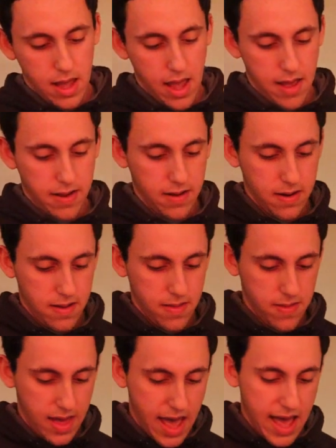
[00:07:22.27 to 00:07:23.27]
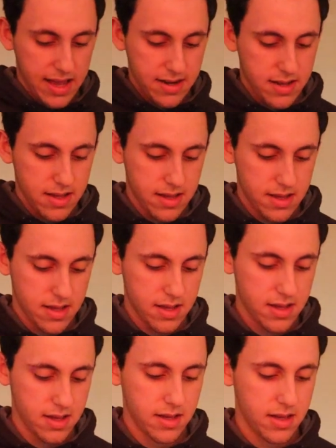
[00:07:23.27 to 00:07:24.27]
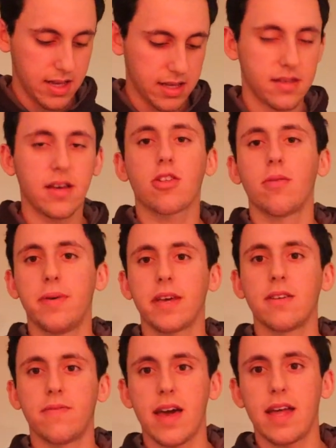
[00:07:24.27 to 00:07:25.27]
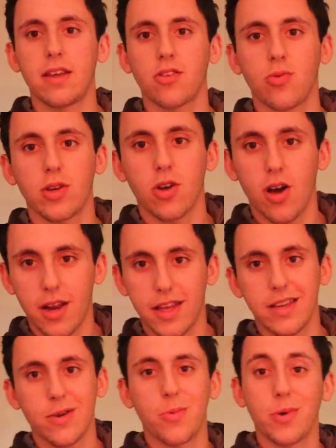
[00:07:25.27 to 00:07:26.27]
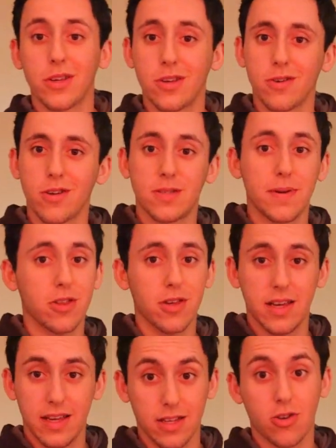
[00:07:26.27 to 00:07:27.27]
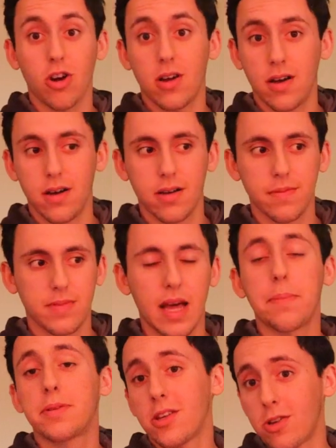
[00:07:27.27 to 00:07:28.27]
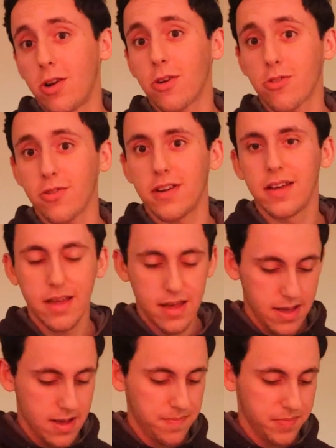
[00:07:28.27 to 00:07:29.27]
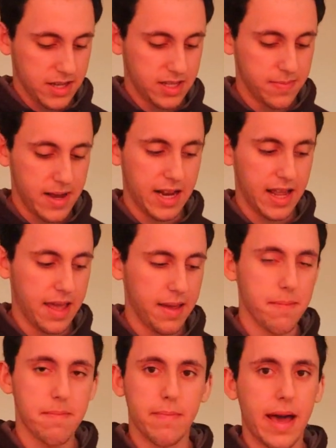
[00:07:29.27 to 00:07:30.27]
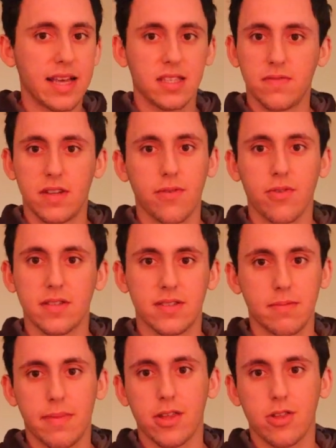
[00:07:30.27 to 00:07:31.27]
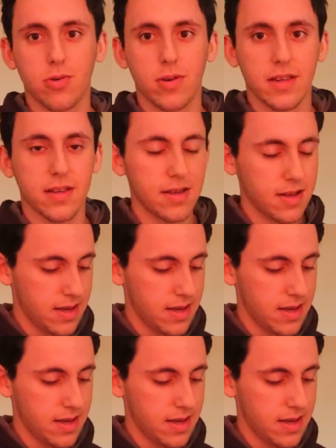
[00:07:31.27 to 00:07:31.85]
And that is such a big advantage when you're hunting, and when you're, especially in competition archery. It's made a massive difference in my shooting.